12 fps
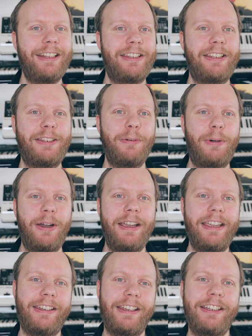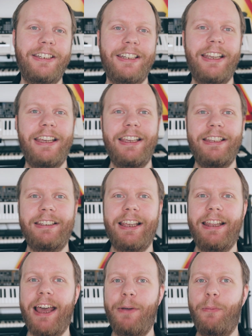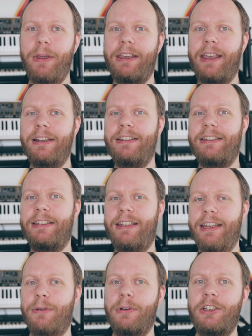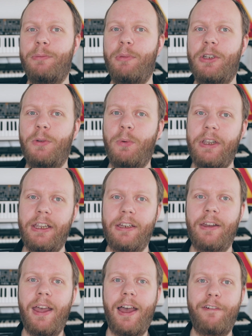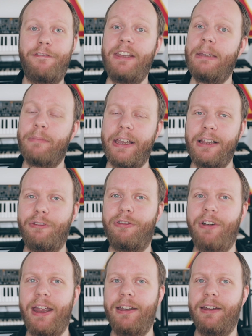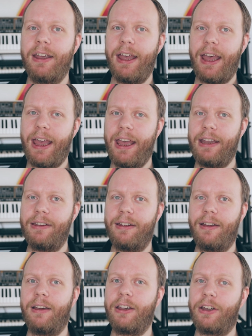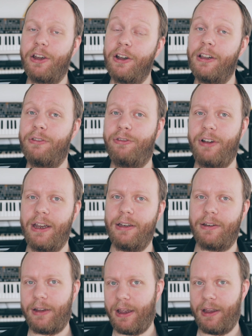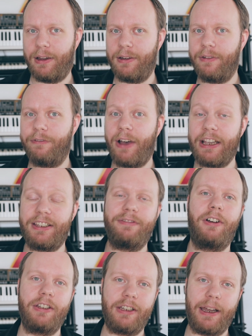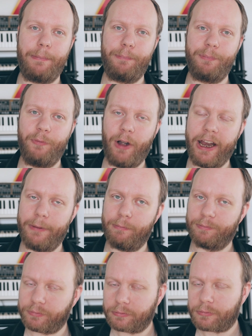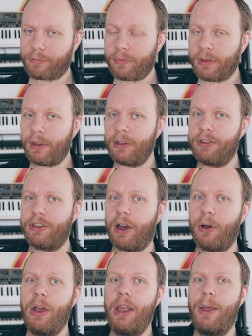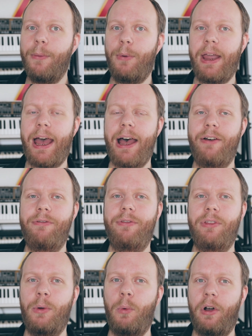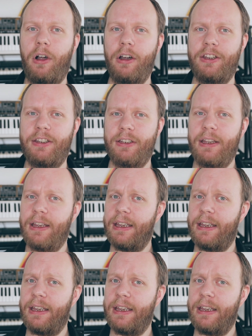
in Swedish is that we can distinguish between a female friend and a girlfriend and vice versa, right? So we have the words